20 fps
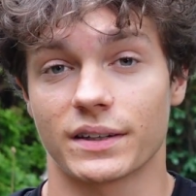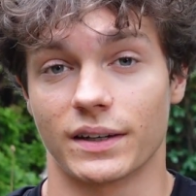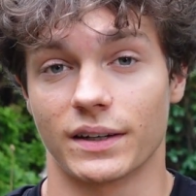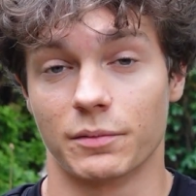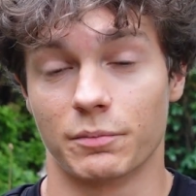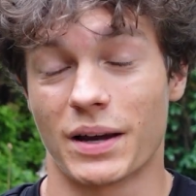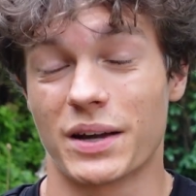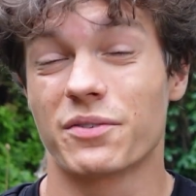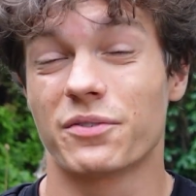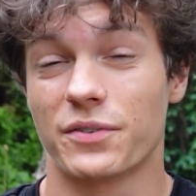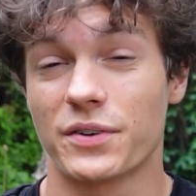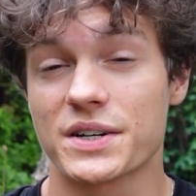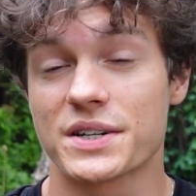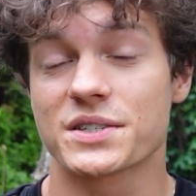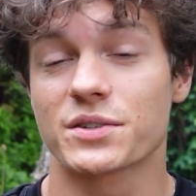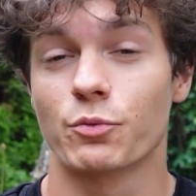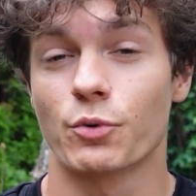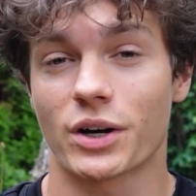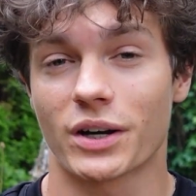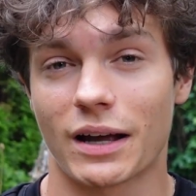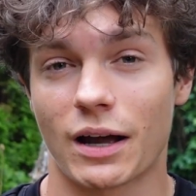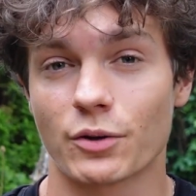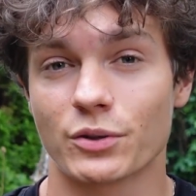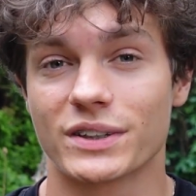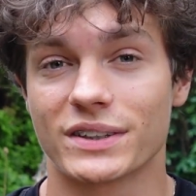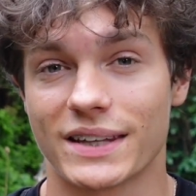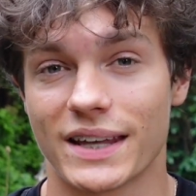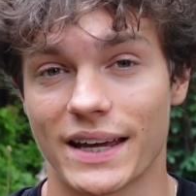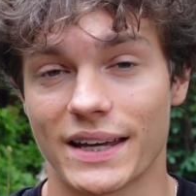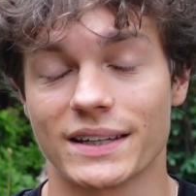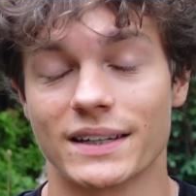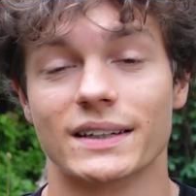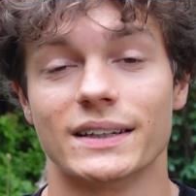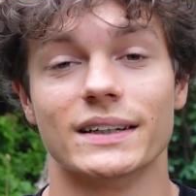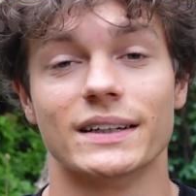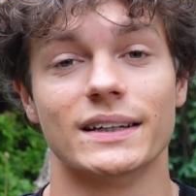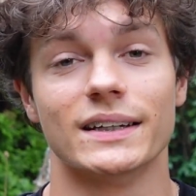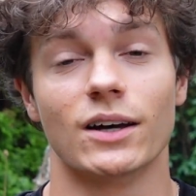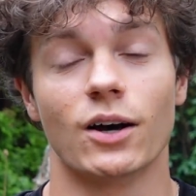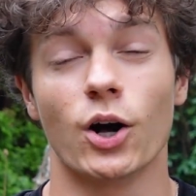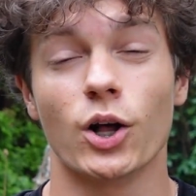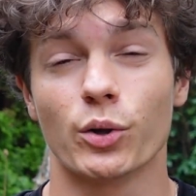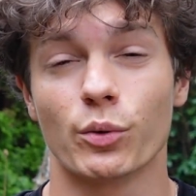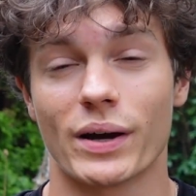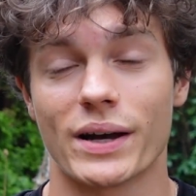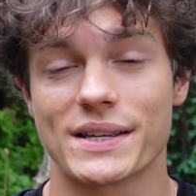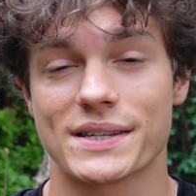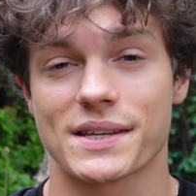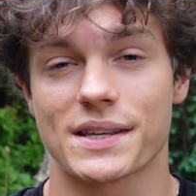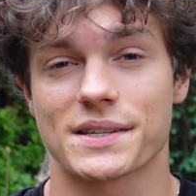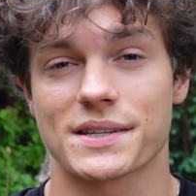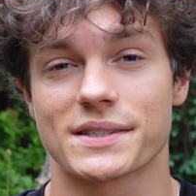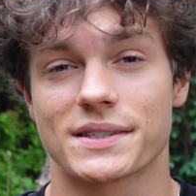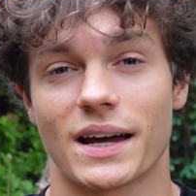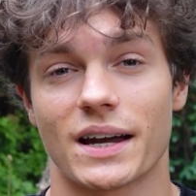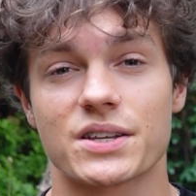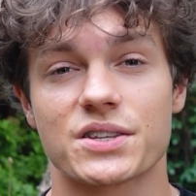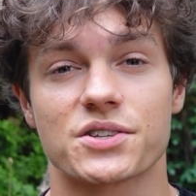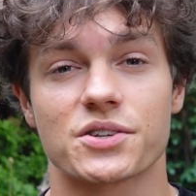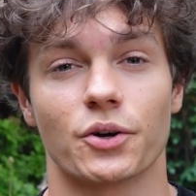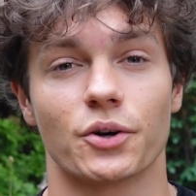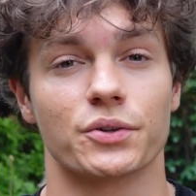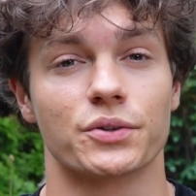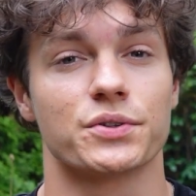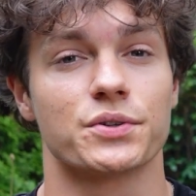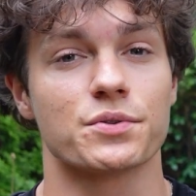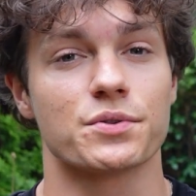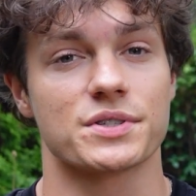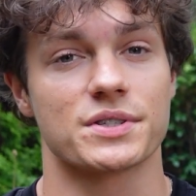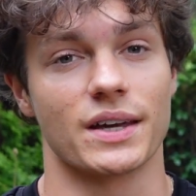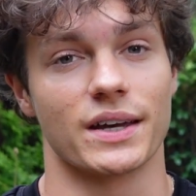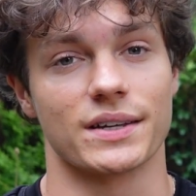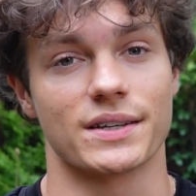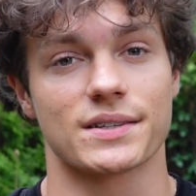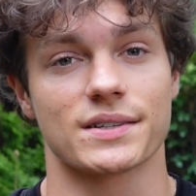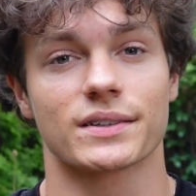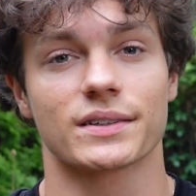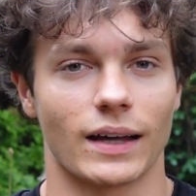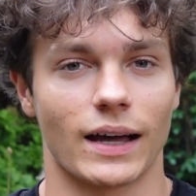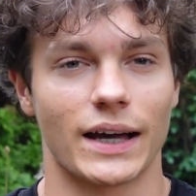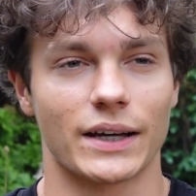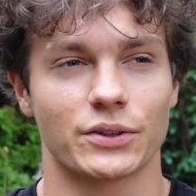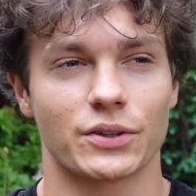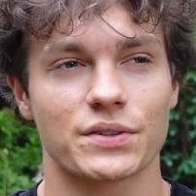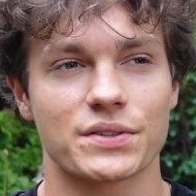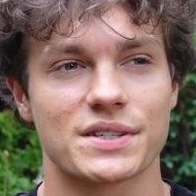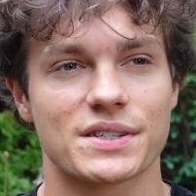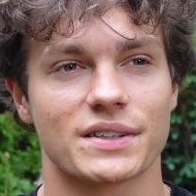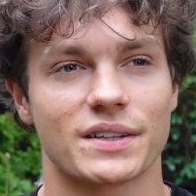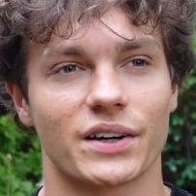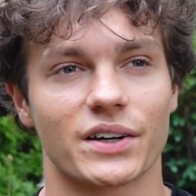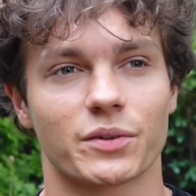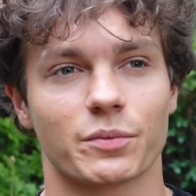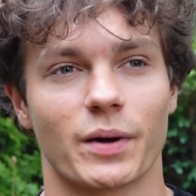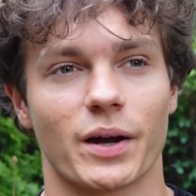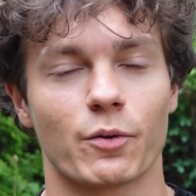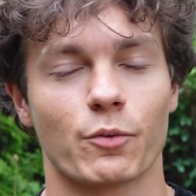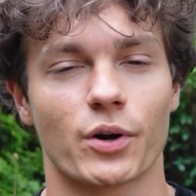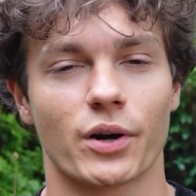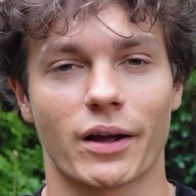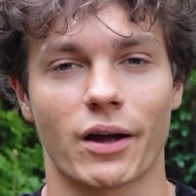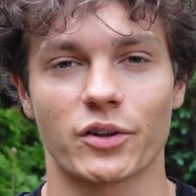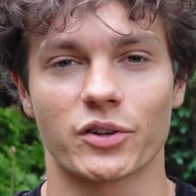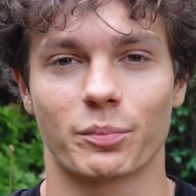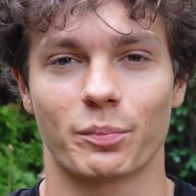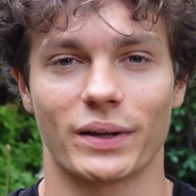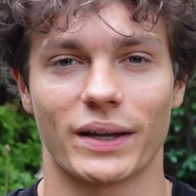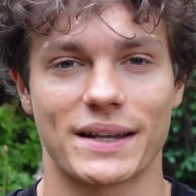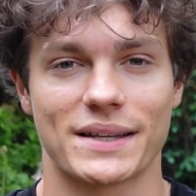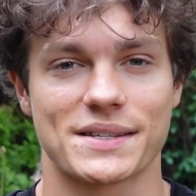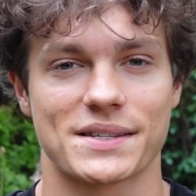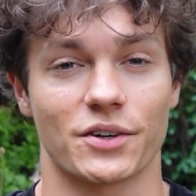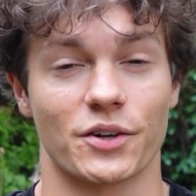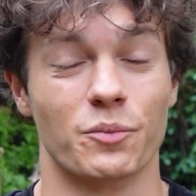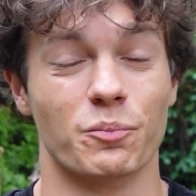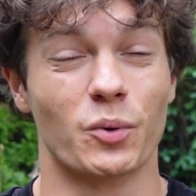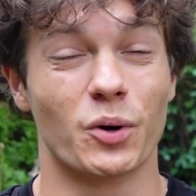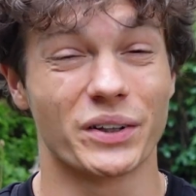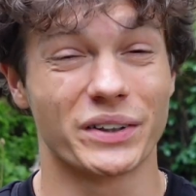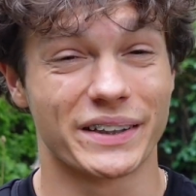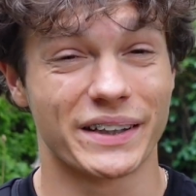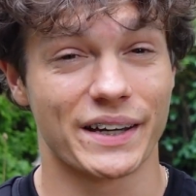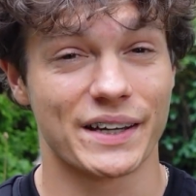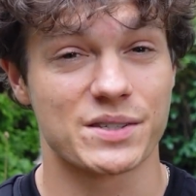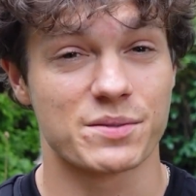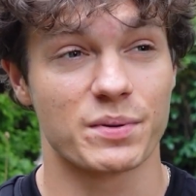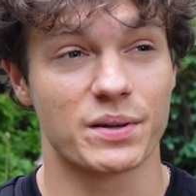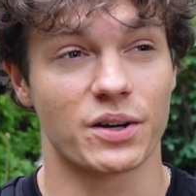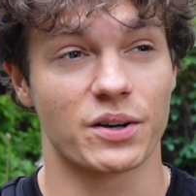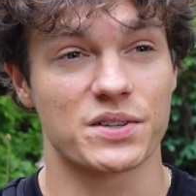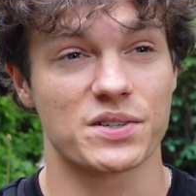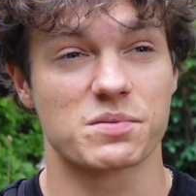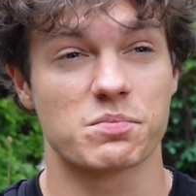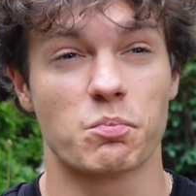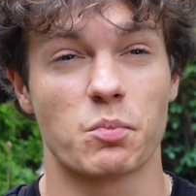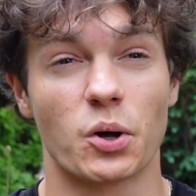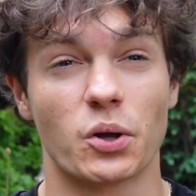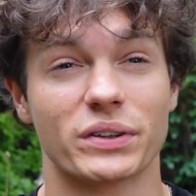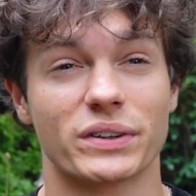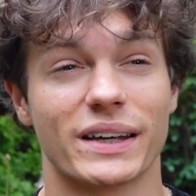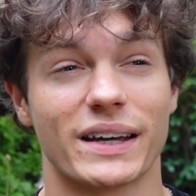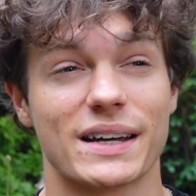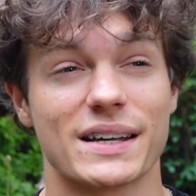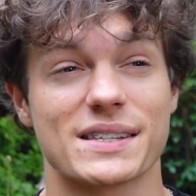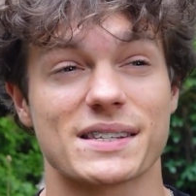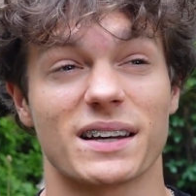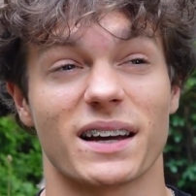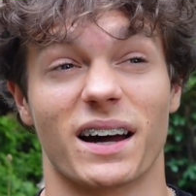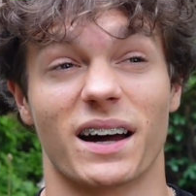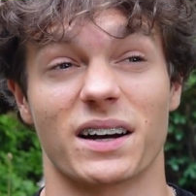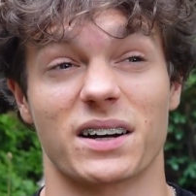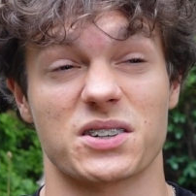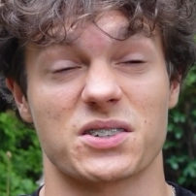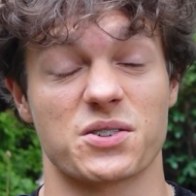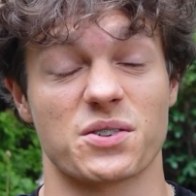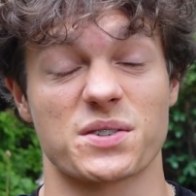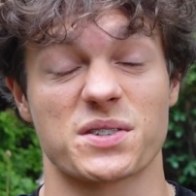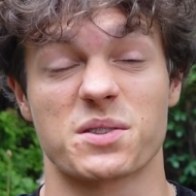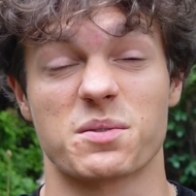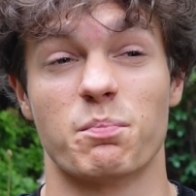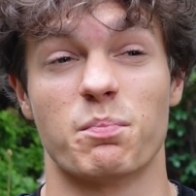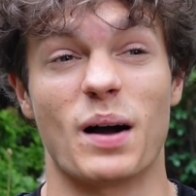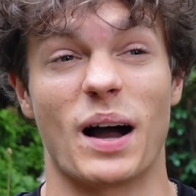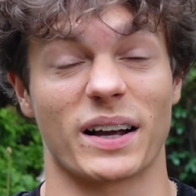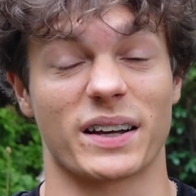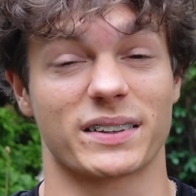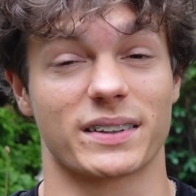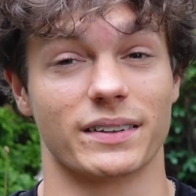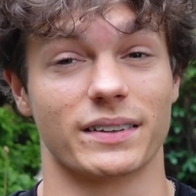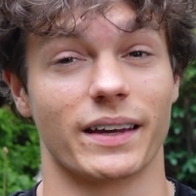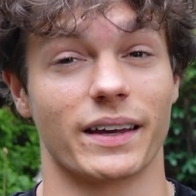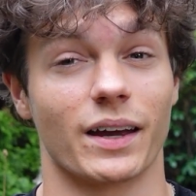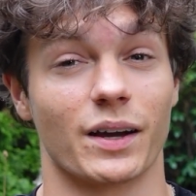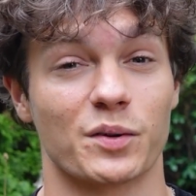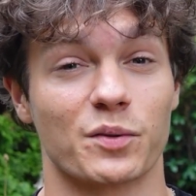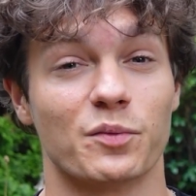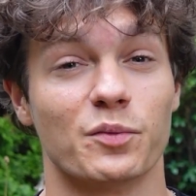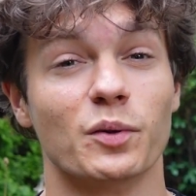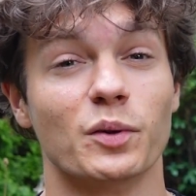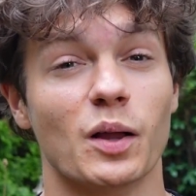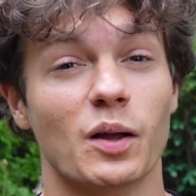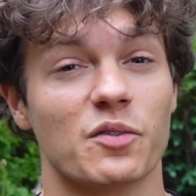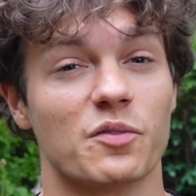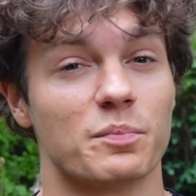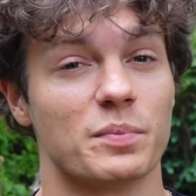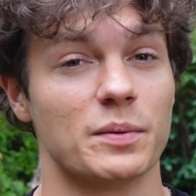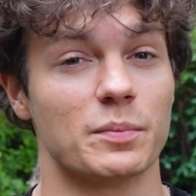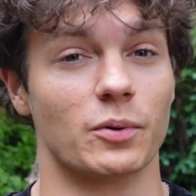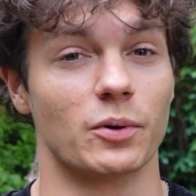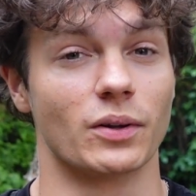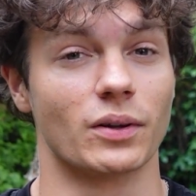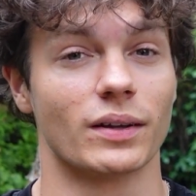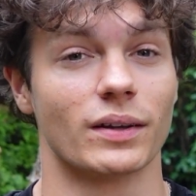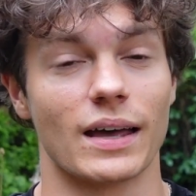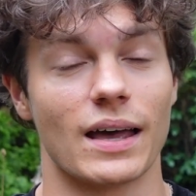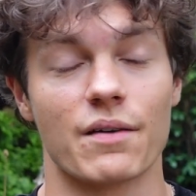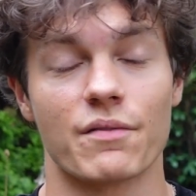my first workout day always starts on Tuesdays. I don't start my workout plans on Mondays because Mondays are just packed. They are full of people.